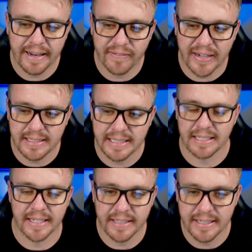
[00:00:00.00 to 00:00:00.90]
If I see something
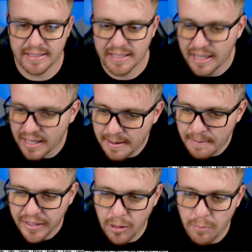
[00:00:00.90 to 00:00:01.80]
like this,
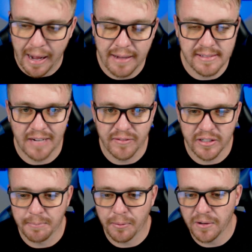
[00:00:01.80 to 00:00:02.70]
you know, bouncing off the
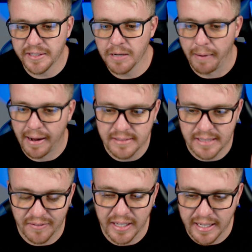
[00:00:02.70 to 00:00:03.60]
support there, bouncing
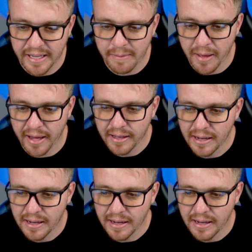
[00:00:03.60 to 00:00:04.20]
off the E M A,